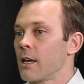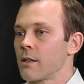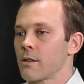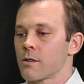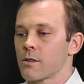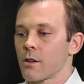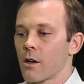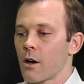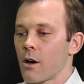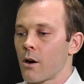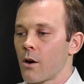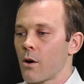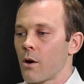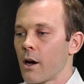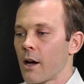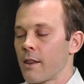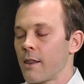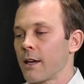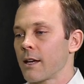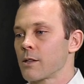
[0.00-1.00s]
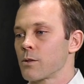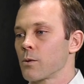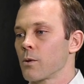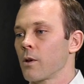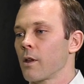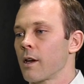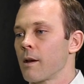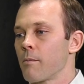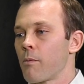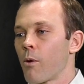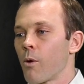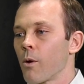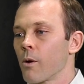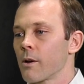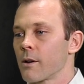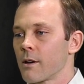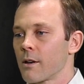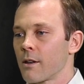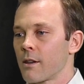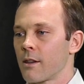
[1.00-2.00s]
And so I think it's really
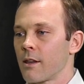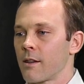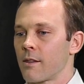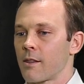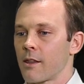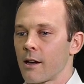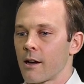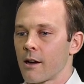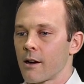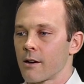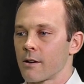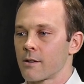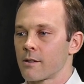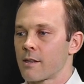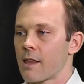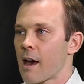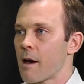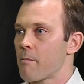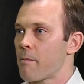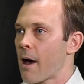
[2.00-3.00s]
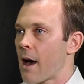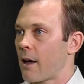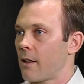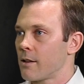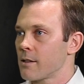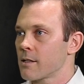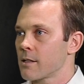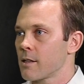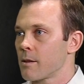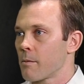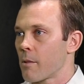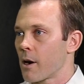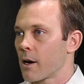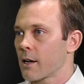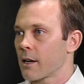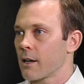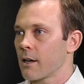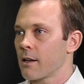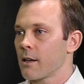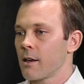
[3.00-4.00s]
important that there's that balance in the
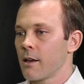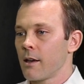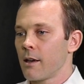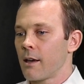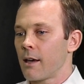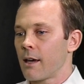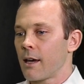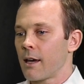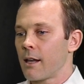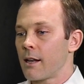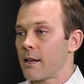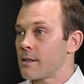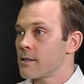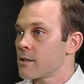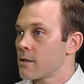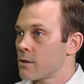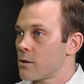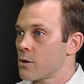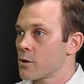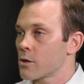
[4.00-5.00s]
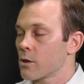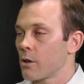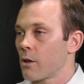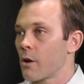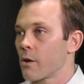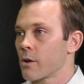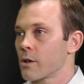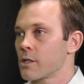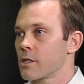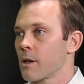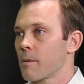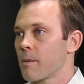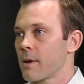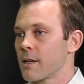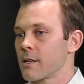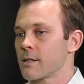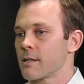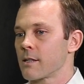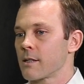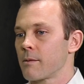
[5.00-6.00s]
market, and institutional ownership
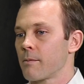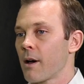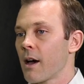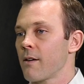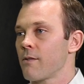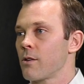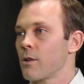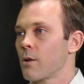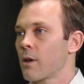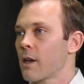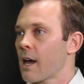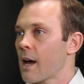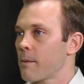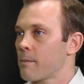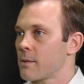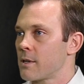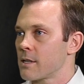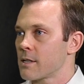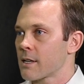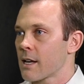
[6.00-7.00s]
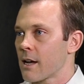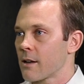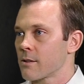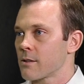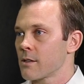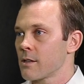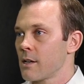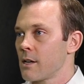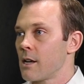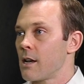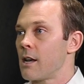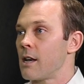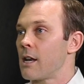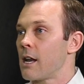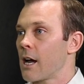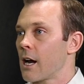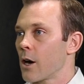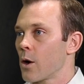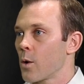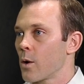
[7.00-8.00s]
has, in my view, kept discounts
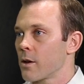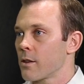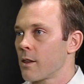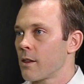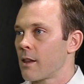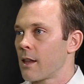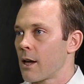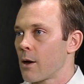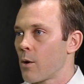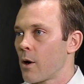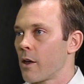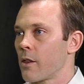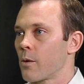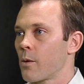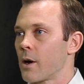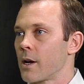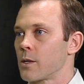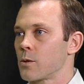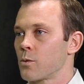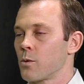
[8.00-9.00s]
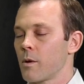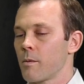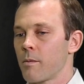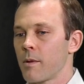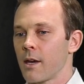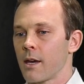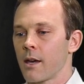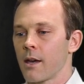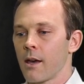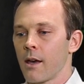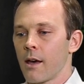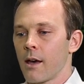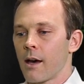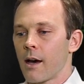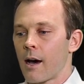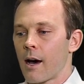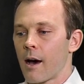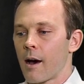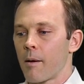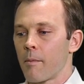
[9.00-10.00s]
narrower than they otherwise would be.
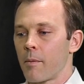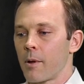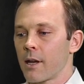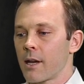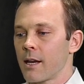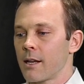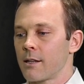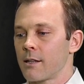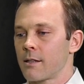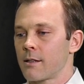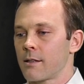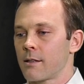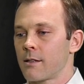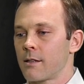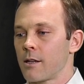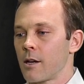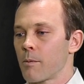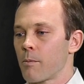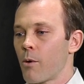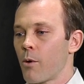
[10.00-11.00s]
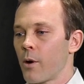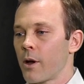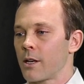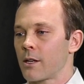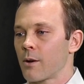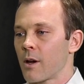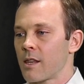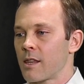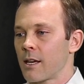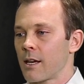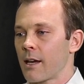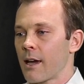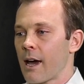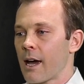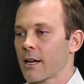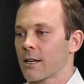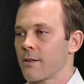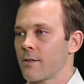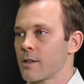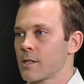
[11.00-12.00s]
But again, to your point, do I think
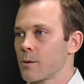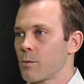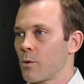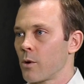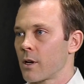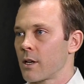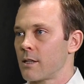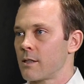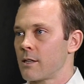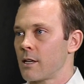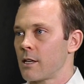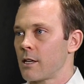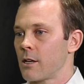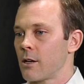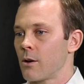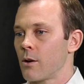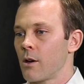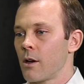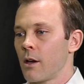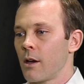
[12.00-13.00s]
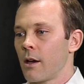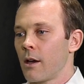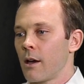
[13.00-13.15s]
activism will continue?